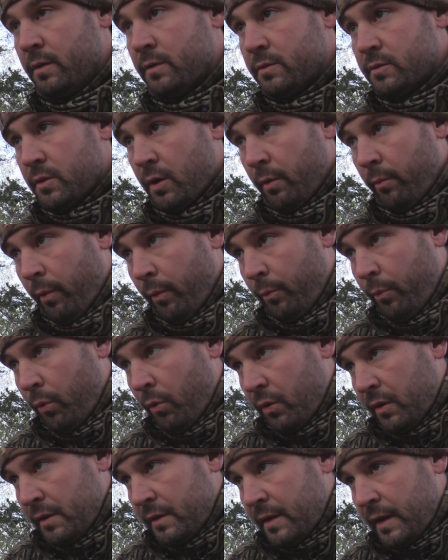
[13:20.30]
So I'm gonna
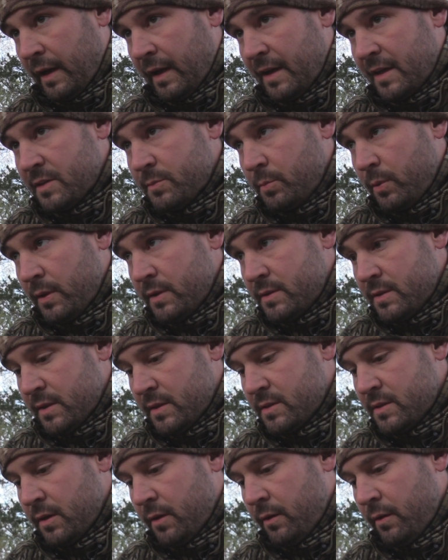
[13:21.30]
point it the last place I
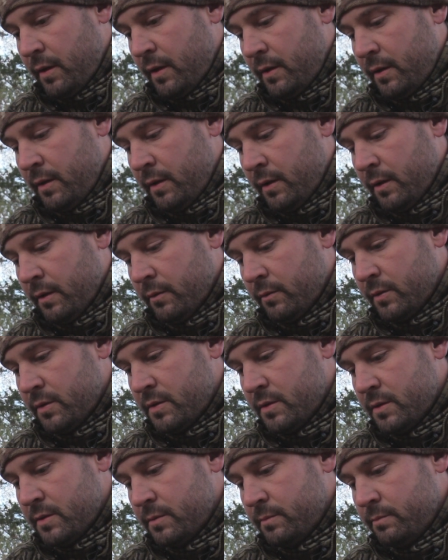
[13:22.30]
saw that deer,
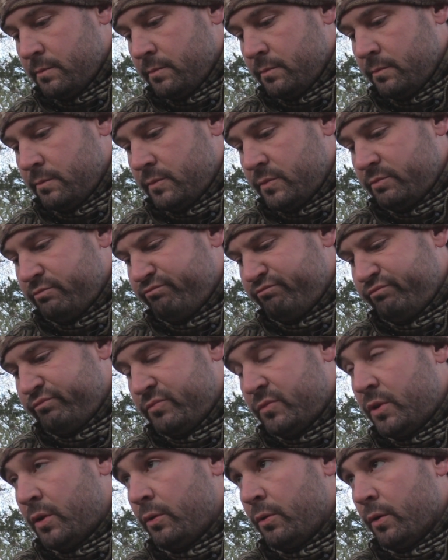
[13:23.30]
which is
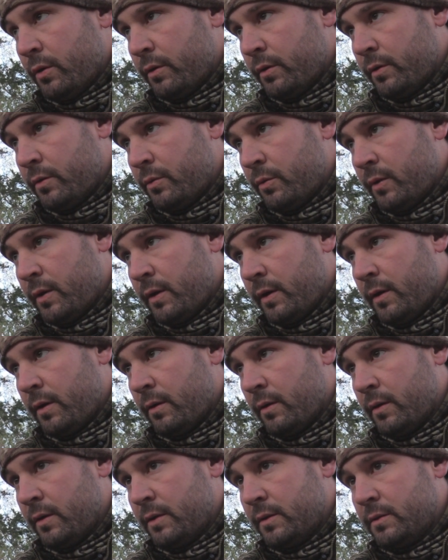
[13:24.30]
220
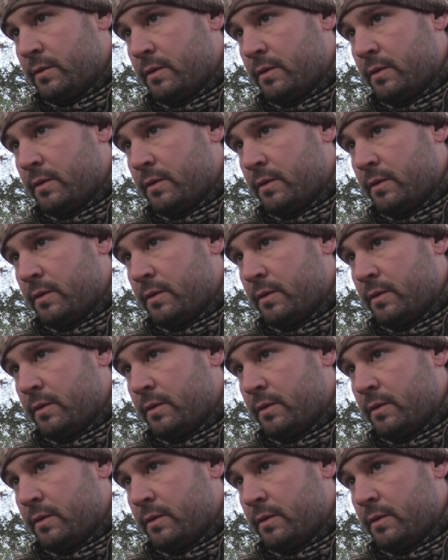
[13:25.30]
degrees.